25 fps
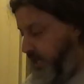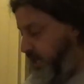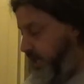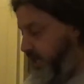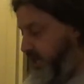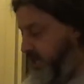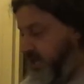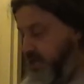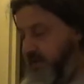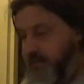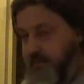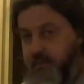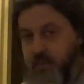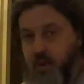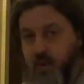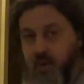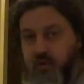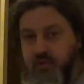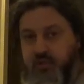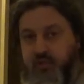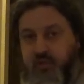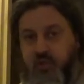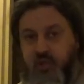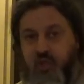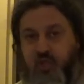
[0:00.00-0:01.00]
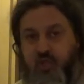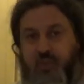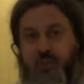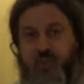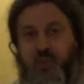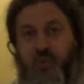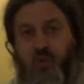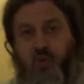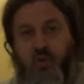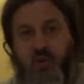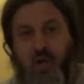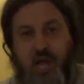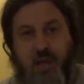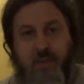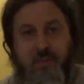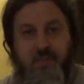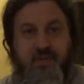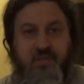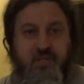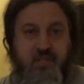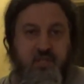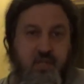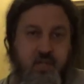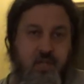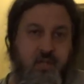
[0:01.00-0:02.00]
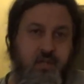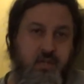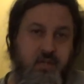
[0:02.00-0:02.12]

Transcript: in most news programs,